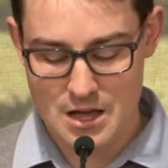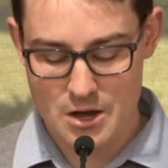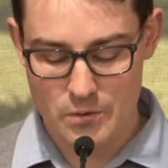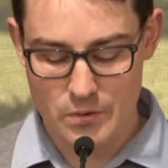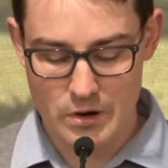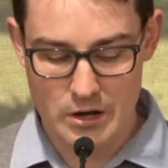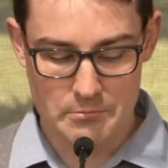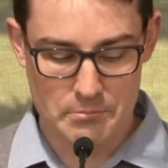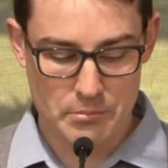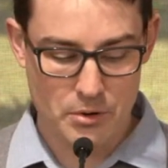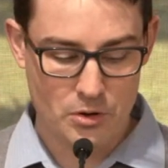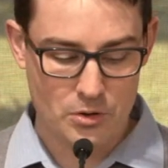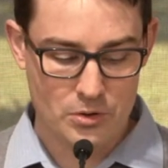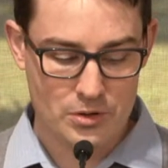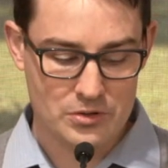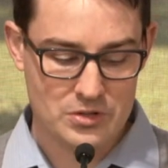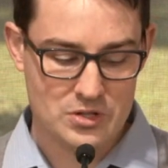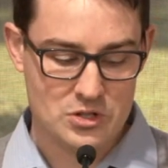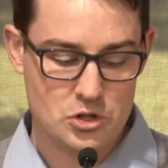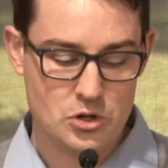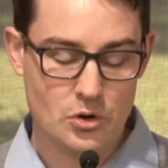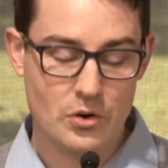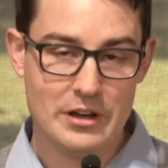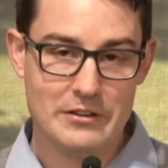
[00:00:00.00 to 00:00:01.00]
While
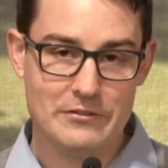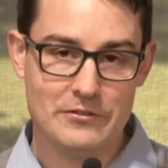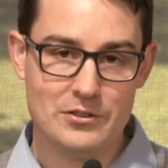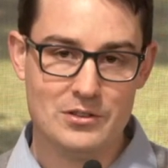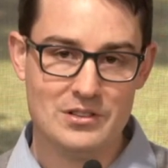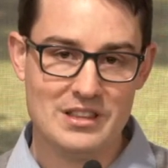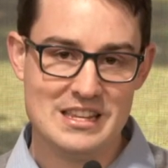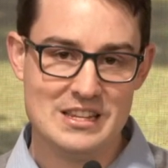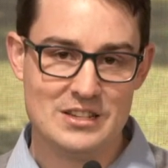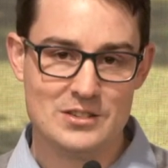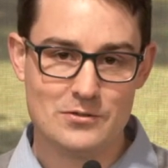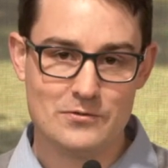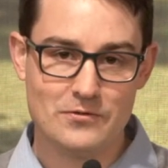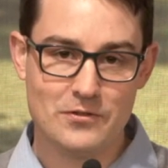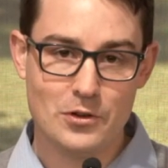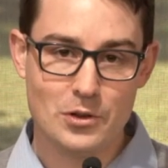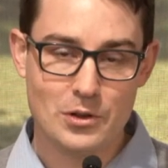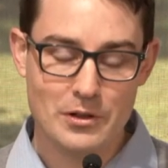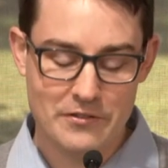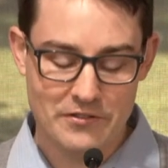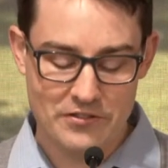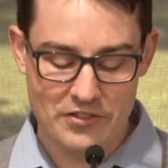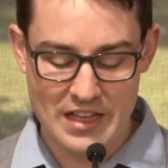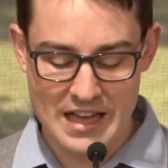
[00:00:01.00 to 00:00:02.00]
Paul's joyful, he's
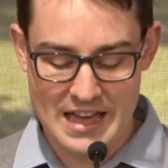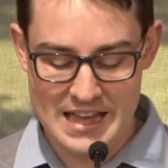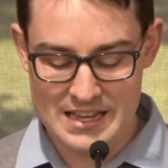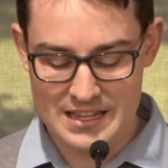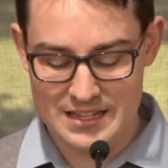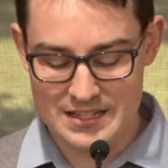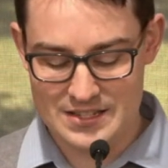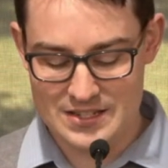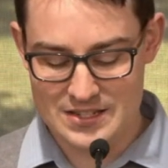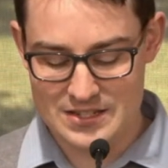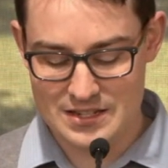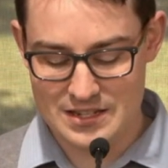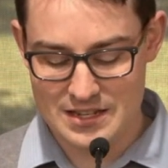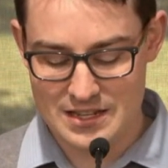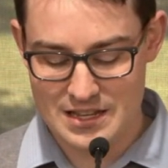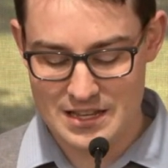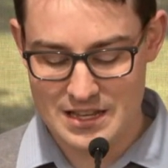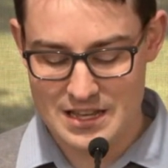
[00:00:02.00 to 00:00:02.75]
full of thanks.